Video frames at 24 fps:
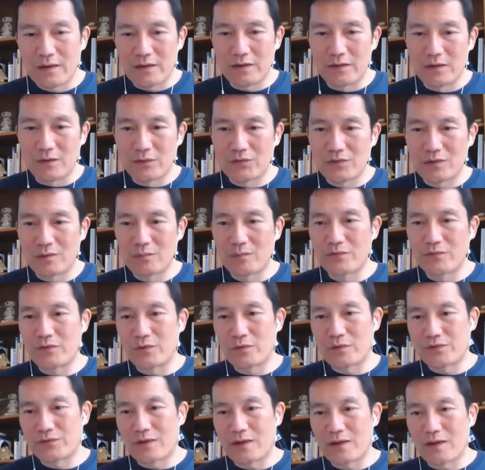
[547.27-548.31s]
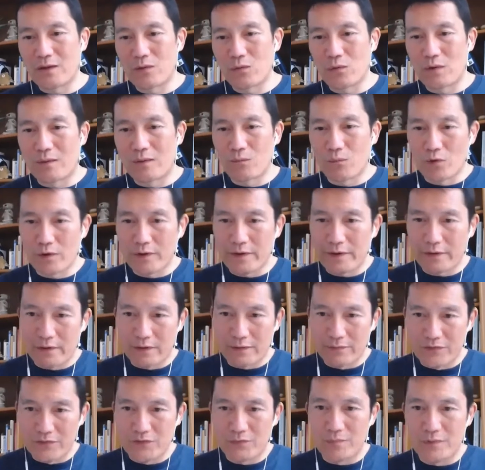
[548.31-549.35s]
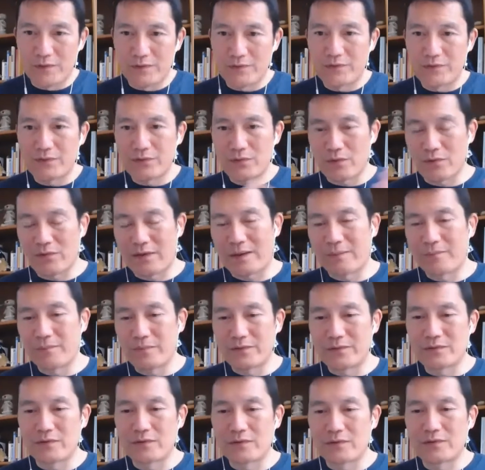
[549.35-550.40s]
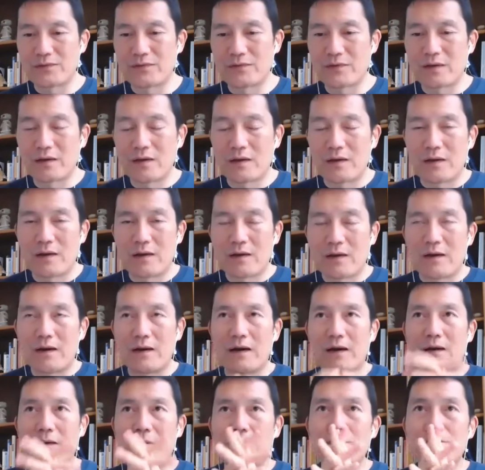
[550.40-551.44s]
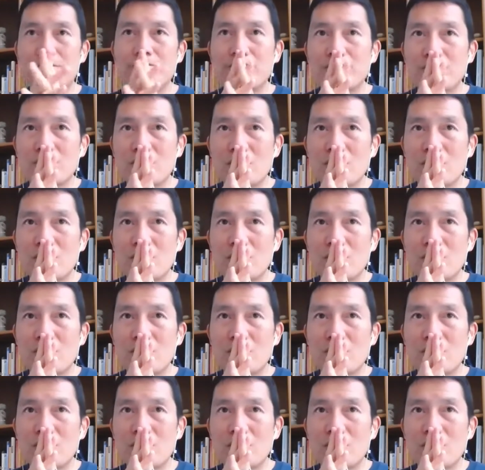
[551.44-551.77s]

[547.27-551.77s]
you know some of you are saying well i'm working on this business or that business um,